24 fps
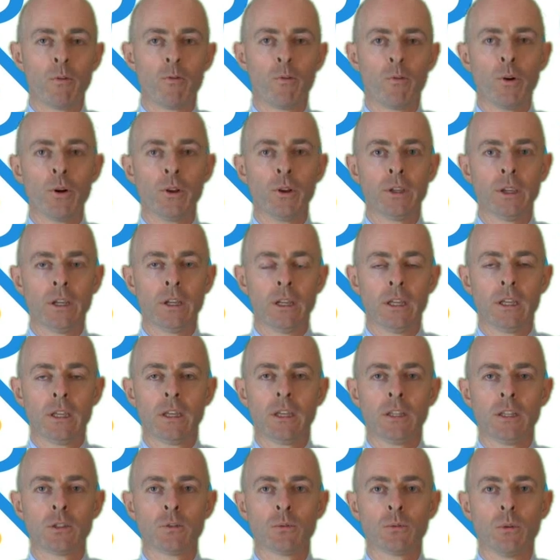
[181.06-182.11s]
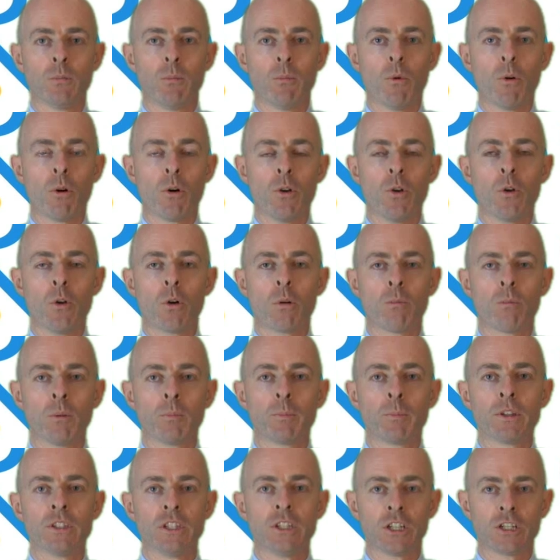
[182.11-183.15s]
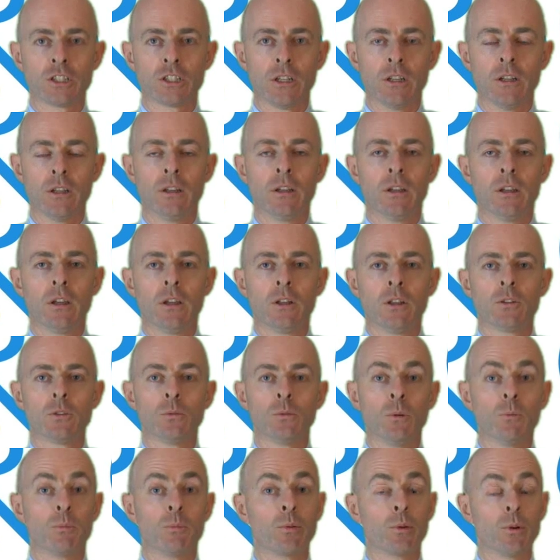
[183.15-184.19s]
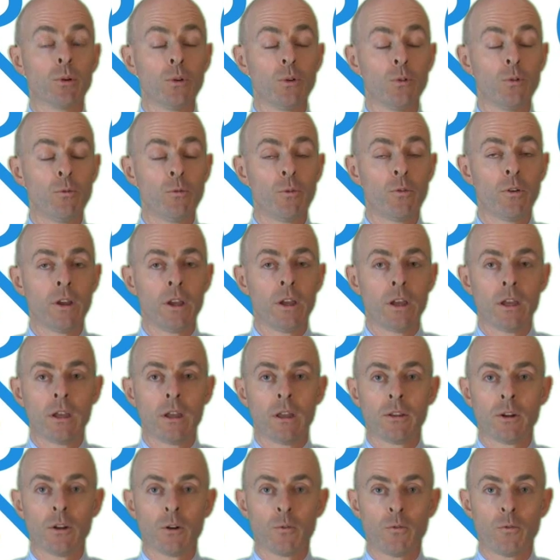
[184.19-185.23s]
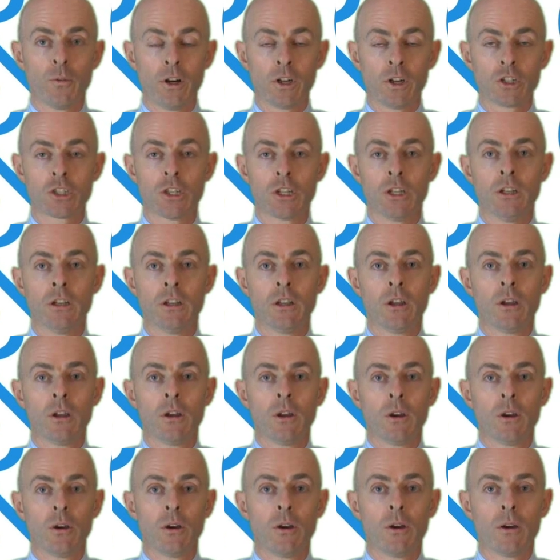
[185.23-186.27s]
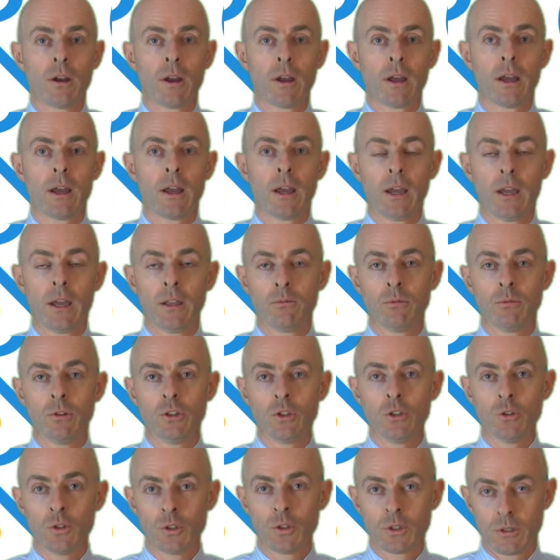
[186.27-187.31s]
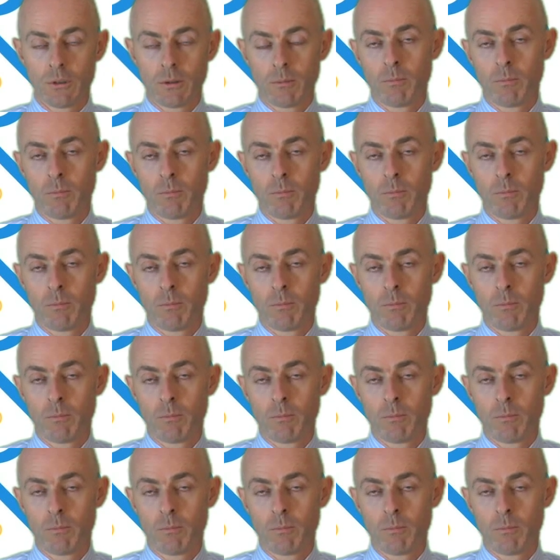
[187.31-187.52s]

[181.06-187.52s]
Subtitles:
foot into a more normal position to improve their function and reduce